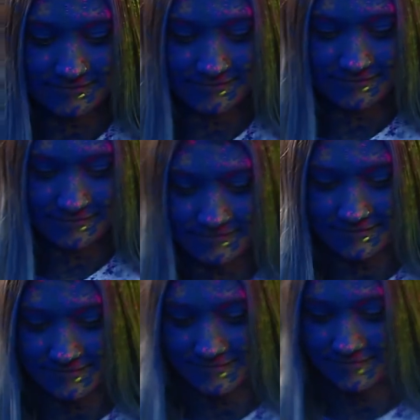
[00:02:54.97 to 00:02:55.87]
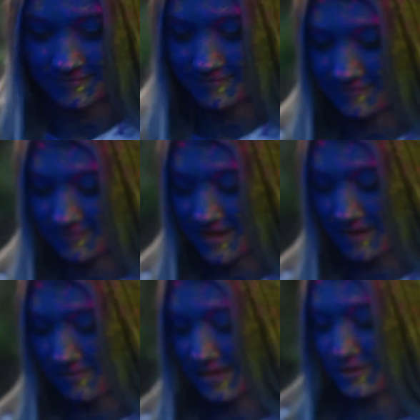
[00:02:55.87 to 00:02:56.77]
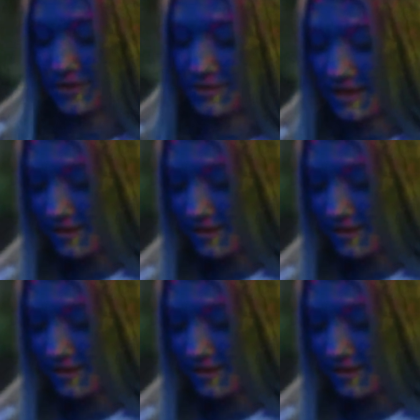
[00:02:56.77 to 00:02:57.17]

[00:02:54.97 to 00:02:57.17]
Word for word: If you don't think you are, then maybe it's time to